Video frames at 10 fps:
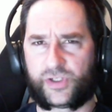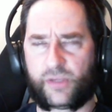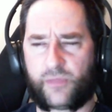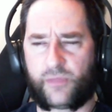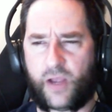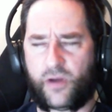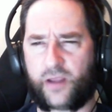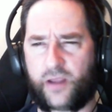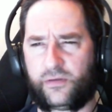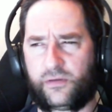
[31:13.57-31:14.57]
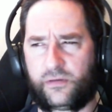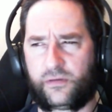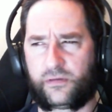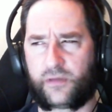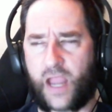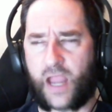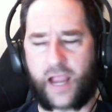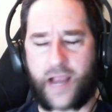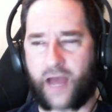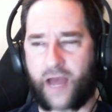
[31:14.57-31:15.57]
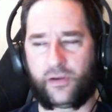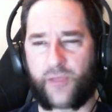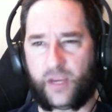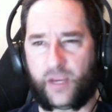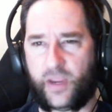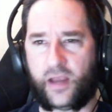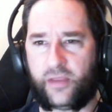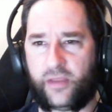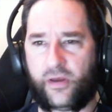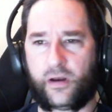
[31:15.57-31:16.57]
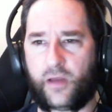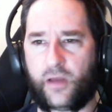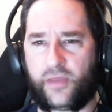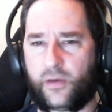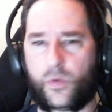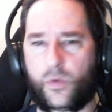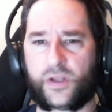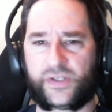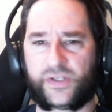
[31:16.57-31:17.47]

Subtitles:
somehow I don't know, in the back of my head I thought it was.